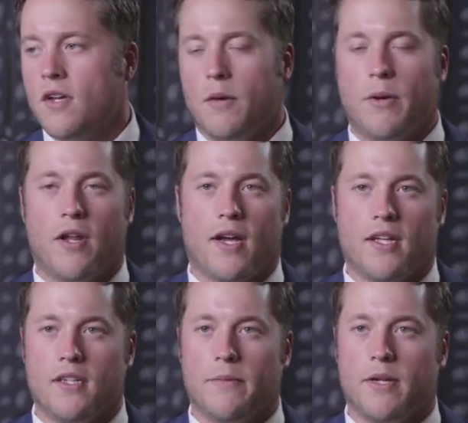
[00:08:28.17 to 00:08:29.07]
about
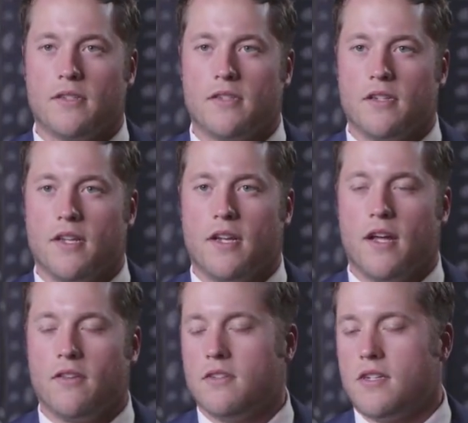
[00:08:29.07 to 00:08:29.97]
academics and
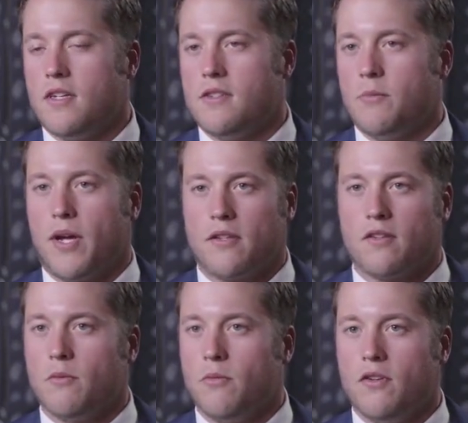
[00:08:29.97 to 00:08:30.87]
how these kids impact
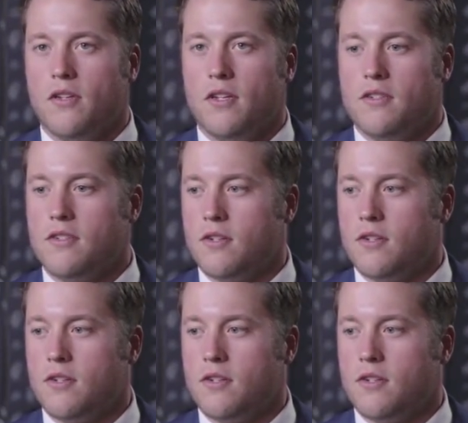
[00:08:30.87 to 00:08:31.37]
their communities.